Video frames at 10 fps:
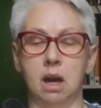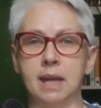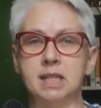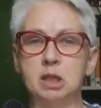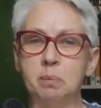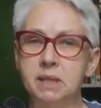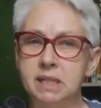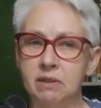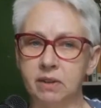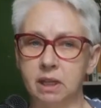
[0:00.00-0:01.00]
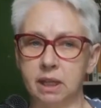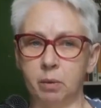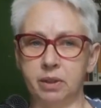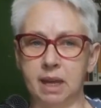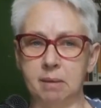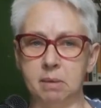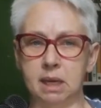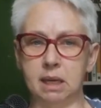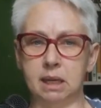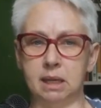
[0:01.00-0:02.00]
And specifically, what they
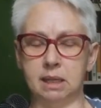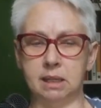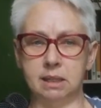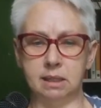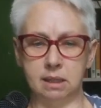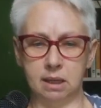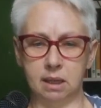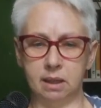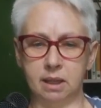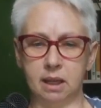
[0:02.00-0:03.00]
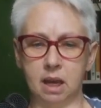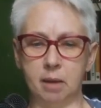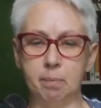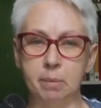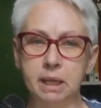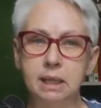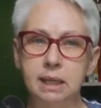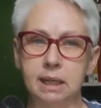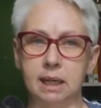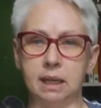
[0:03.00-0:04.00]
mean is the
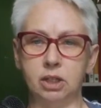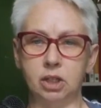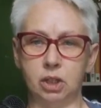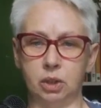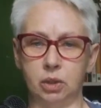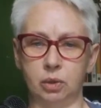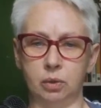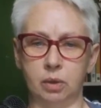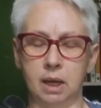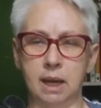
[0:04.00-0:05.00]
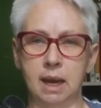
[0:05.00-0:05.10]
ability to